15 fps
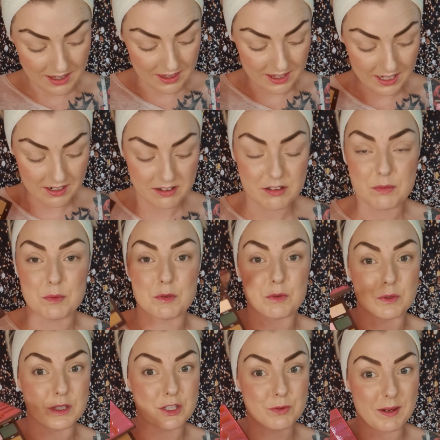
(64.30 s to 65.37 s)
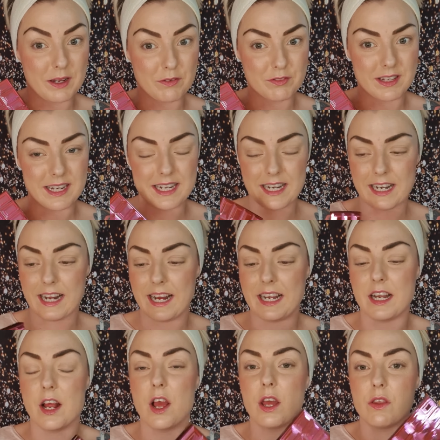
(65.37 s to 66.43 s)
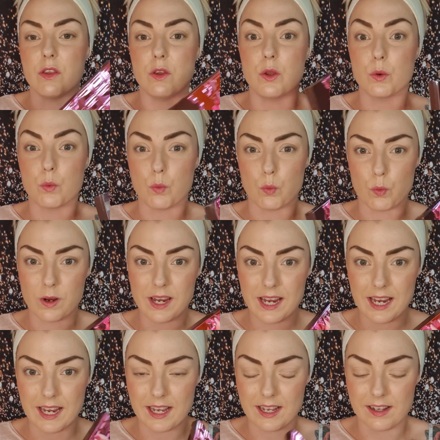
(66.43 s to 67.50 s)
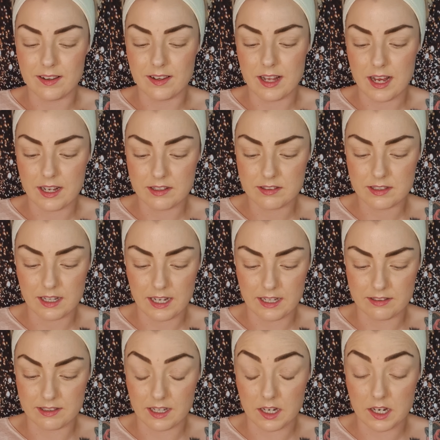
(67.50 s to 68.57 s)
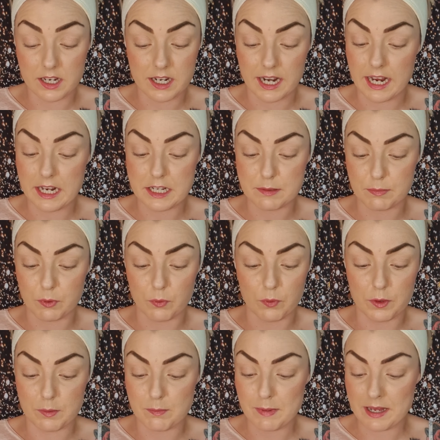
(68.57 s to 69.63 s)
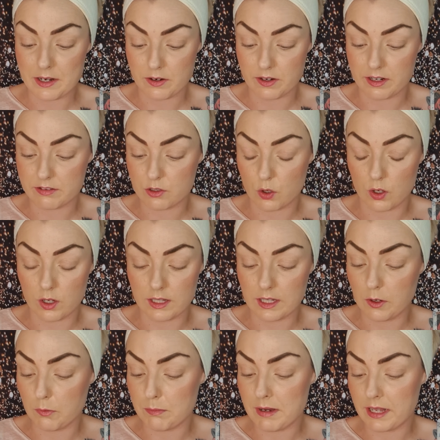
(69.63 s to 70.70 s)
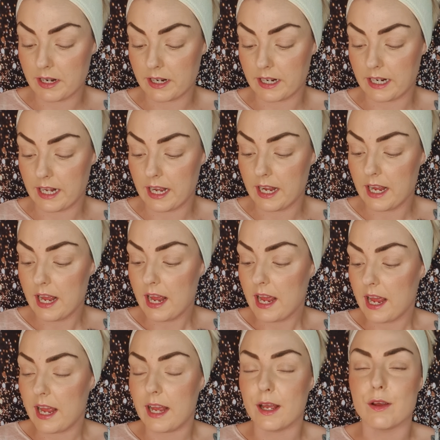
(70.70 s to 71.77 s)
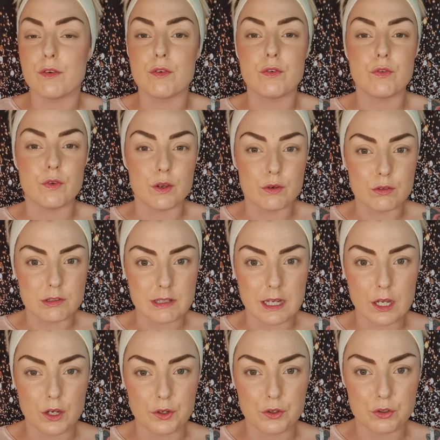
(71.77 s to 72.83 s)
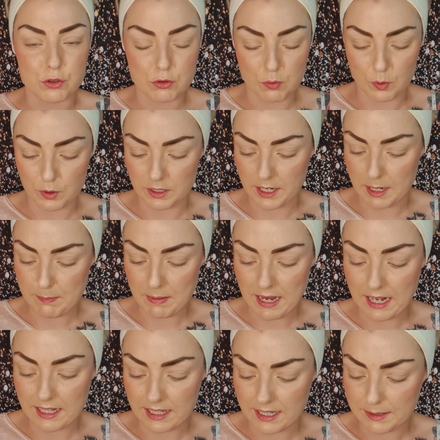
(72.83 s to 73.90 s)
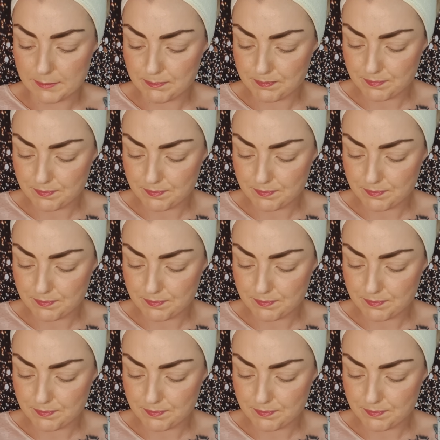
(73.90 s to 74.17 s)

This was only $12.99. The weight in this is incredible. The mirror, it's got a little mirror in it. It feels like a good quality palette.